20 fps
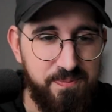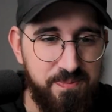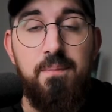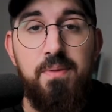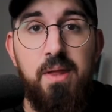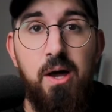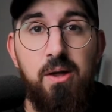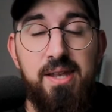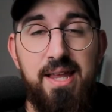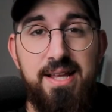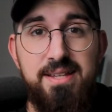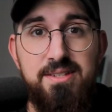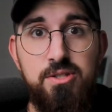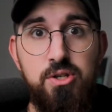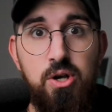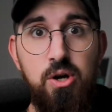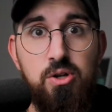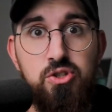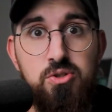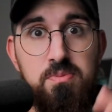Now let's
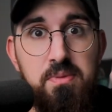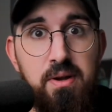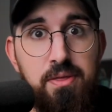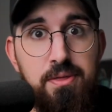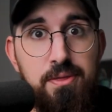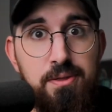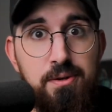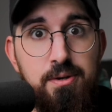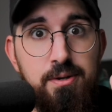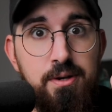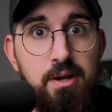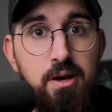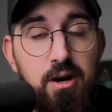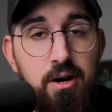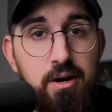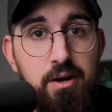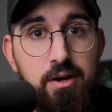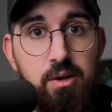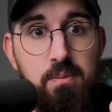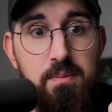go to my third
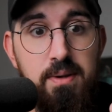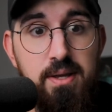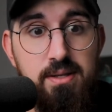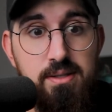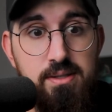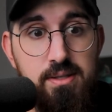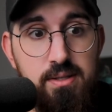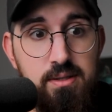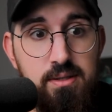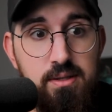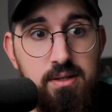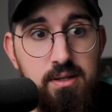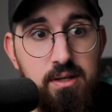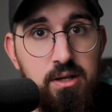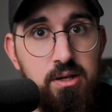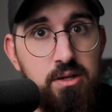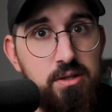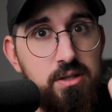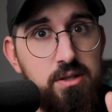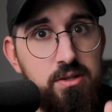argument.
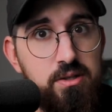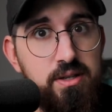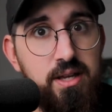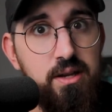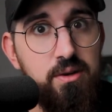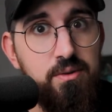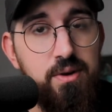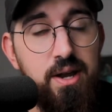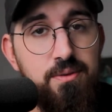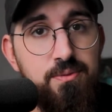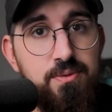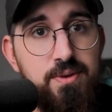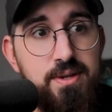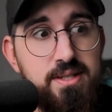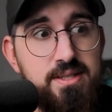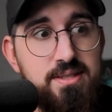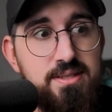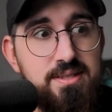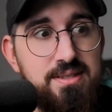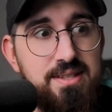Good looking
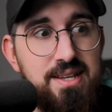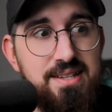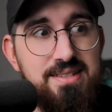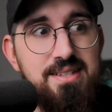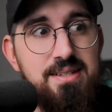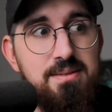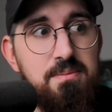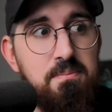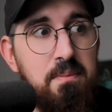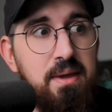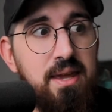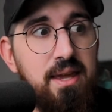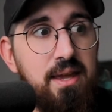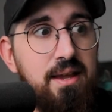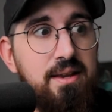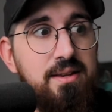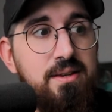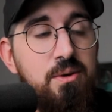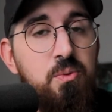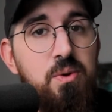graphics doesn't
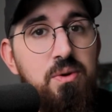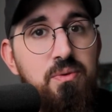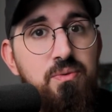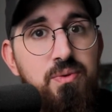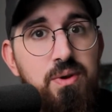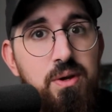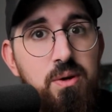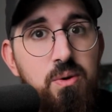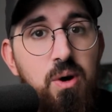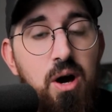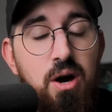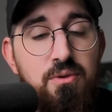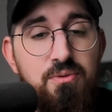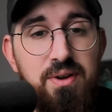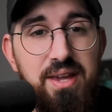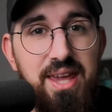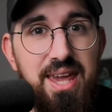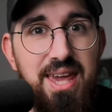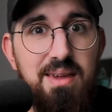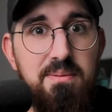make the review of
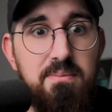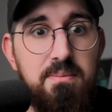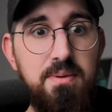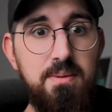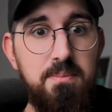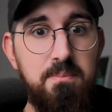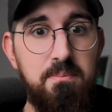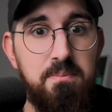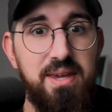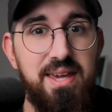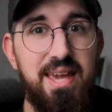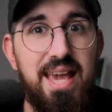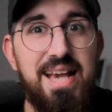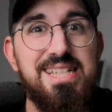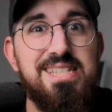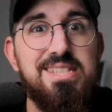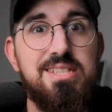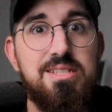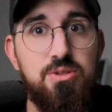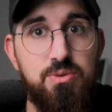a game be
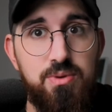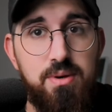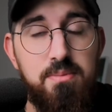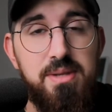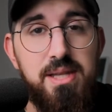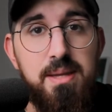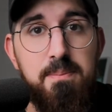extremely